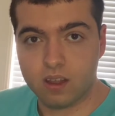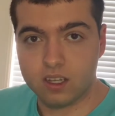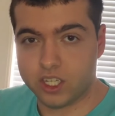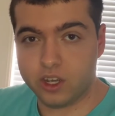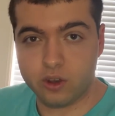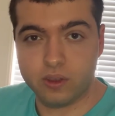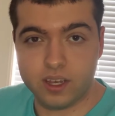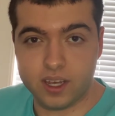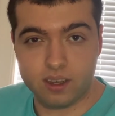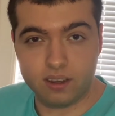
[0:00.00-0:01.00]
So
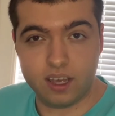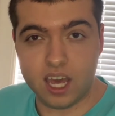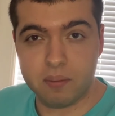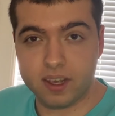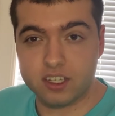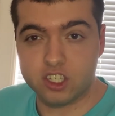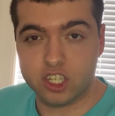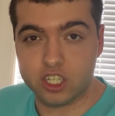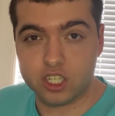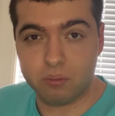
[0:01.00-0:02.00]
the game has
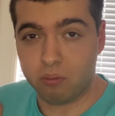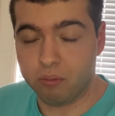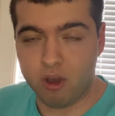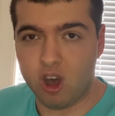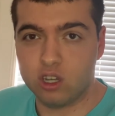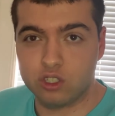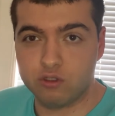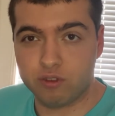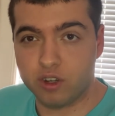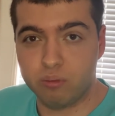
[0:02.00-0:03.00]
just paused
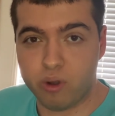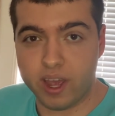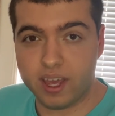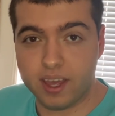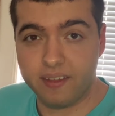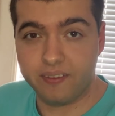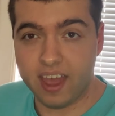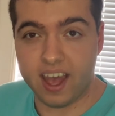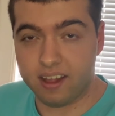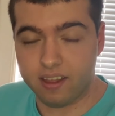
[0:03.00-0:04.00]
for the break,
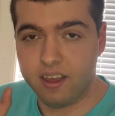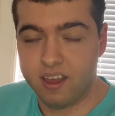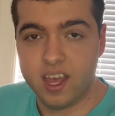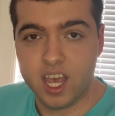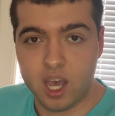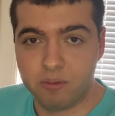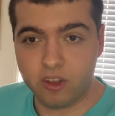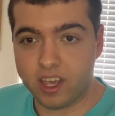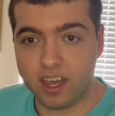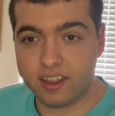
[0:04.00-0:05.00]
and I'm
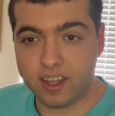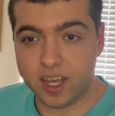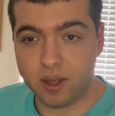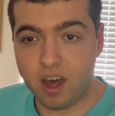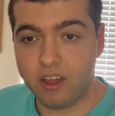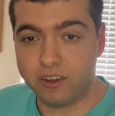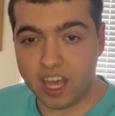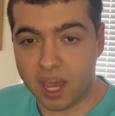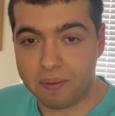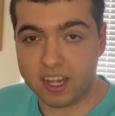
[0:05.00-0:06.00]
looking at the other
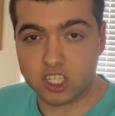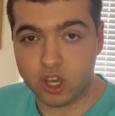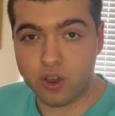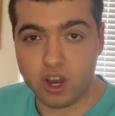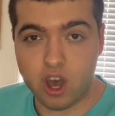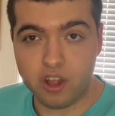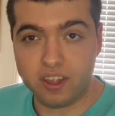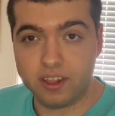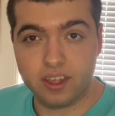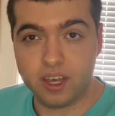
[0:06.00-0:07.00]
game that's going on
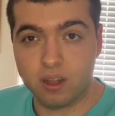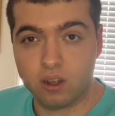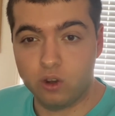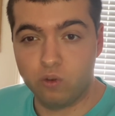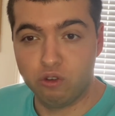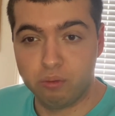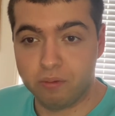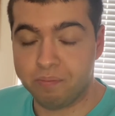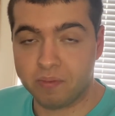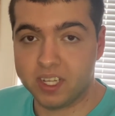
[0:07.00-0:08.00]
in the group,
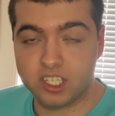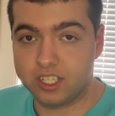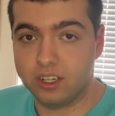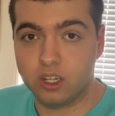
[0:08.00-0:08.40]
still